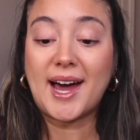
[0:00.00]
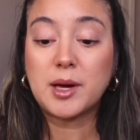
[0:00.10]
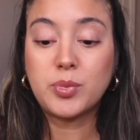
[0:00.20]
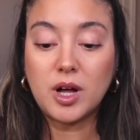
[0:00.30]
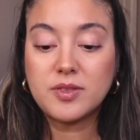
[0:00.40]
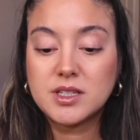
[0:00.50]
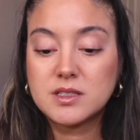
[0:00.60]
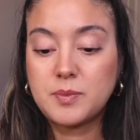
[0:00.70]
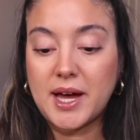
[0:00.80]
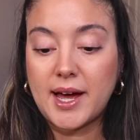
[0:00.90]
I bought
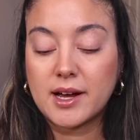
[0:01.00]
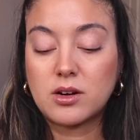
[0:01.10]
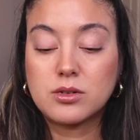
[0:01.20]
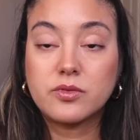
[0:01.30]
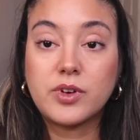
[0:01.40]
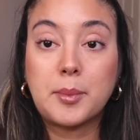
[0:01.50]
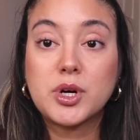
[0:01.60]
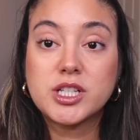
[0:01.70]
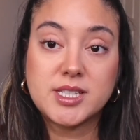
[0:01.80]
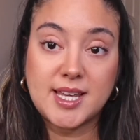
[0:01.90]
this bag on
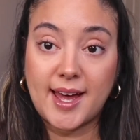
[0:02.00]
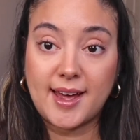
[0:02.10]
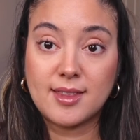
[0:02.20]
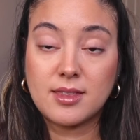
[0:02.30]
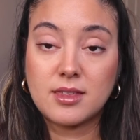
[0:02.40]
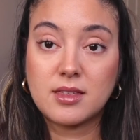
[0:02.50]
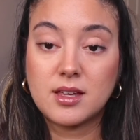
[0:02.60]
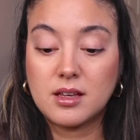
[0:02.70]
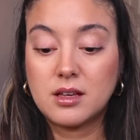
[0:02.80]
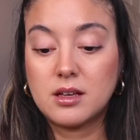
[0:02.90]
November 10th,
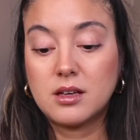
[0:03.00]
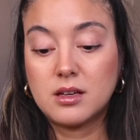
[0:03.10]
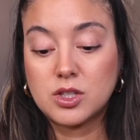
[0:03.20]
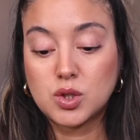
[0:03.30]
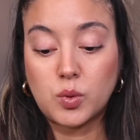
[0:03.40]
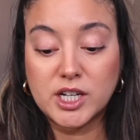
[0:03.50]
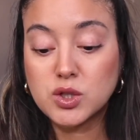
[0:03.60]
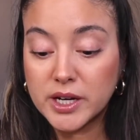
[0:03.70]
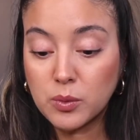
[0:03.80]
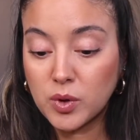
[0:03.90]

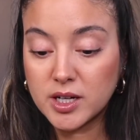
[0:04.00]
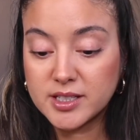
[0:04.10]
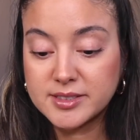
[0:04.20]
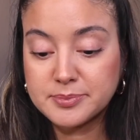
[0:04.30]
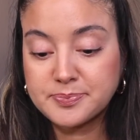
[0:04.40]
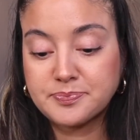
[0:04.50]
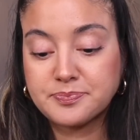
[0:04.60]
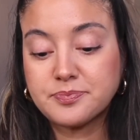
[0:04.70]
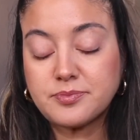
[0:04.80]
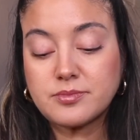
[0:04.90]
2021.
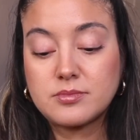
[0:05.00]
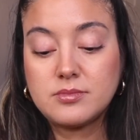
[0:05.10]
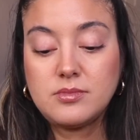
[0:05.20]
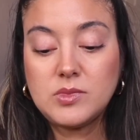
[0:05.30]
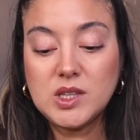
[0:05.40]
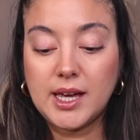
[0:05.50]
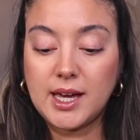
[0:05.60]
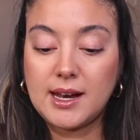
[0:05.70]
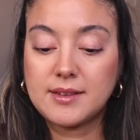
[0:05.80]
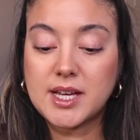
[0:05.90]

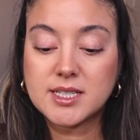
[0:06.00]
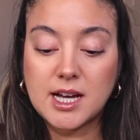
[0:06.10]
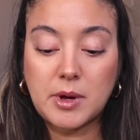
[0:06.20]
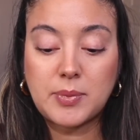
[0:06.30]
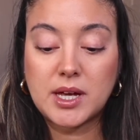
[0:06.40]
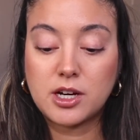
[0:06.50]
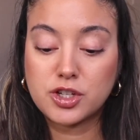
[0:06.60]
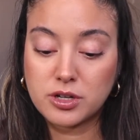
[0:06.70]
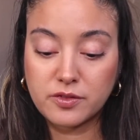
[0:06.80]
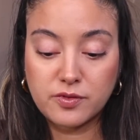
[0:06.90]
And at that time I paid
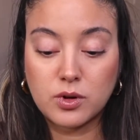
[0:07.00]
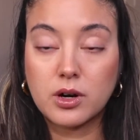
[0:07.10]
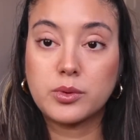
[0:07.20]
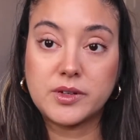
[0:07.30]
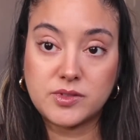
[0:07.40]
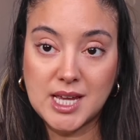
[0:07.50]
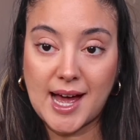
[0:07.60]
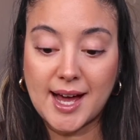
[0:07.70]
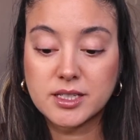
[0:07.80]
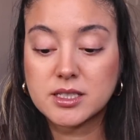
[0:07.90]
$104 with
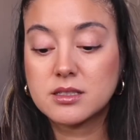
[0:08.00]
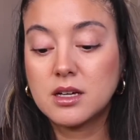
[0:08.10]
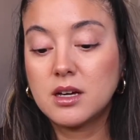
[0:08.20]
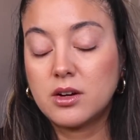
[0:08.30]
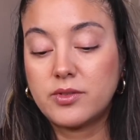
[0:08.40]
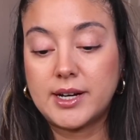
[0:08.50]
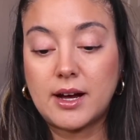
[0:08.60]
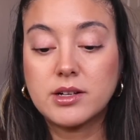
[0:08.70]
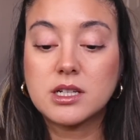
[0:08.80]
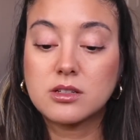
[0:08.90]
tax. Right
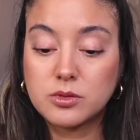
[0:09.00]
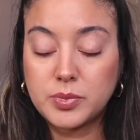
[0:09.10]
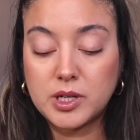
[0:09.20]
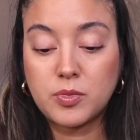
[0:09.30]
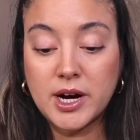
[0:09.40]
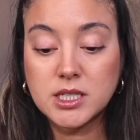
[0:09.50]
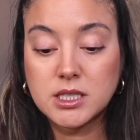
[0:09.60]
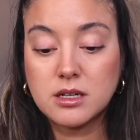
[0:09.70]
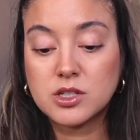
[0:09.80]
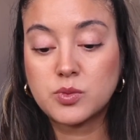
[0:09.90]
now it's a little bit
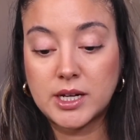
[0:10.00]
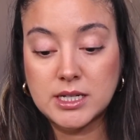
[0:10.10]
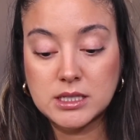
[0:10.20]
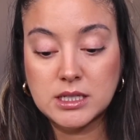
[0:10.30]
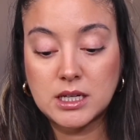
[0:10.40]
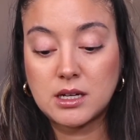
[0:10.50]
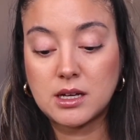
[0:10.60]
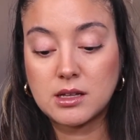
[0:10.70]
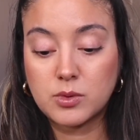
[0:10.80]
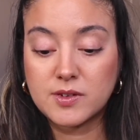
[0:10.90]
pricier, it's $118,
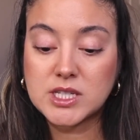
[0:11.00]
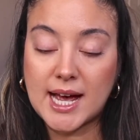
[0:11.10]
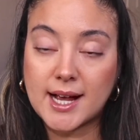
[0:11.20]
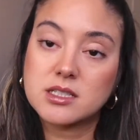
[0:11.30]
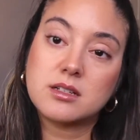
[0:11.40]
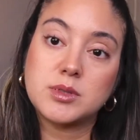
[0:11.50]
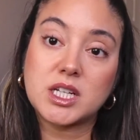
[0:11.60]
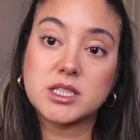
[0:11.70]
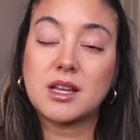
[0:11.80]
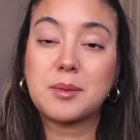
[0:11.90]
and then with tax it comes
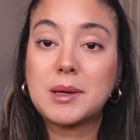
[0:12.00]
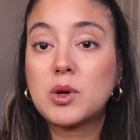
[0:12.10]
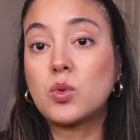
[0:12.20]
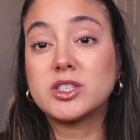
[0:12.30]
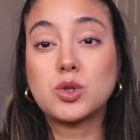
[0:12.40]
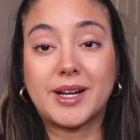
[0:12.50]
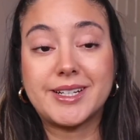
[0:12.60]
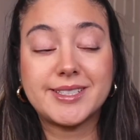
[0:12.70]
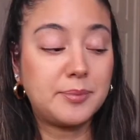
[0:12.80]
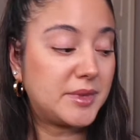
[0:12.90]
out to like maybe
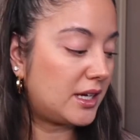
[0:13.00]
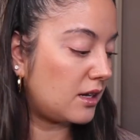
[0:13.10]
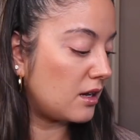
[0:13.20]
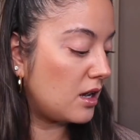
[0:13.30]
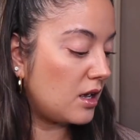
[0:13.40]
$120 something.